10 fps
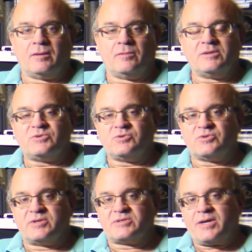Let's use
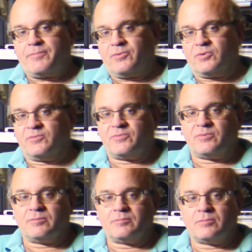an example of
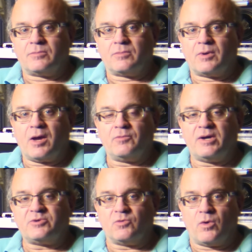how
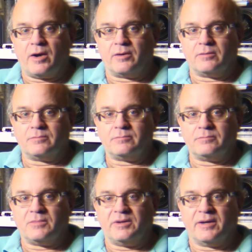not to wire
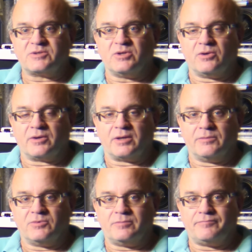an XLR
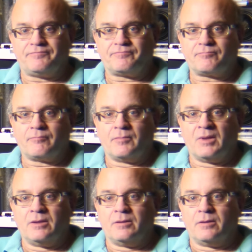cable.
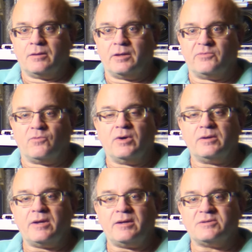If
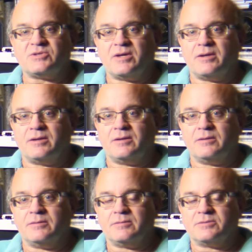one has
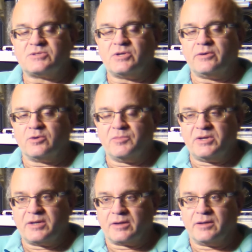a stereo
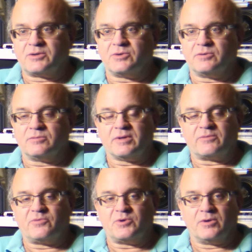mini connector,
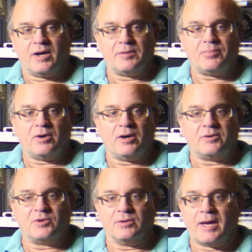like for your iPod
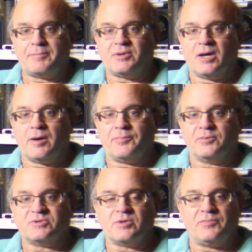or your laptop
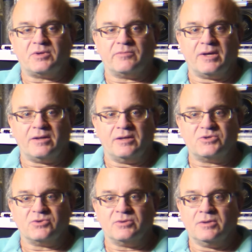or something of that
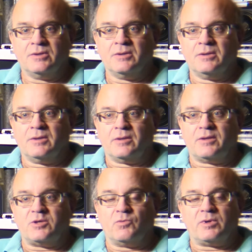nature,
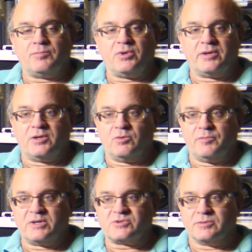that you want to plug into a
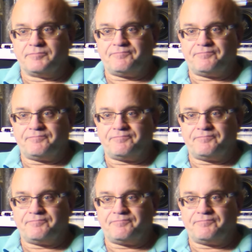mixer,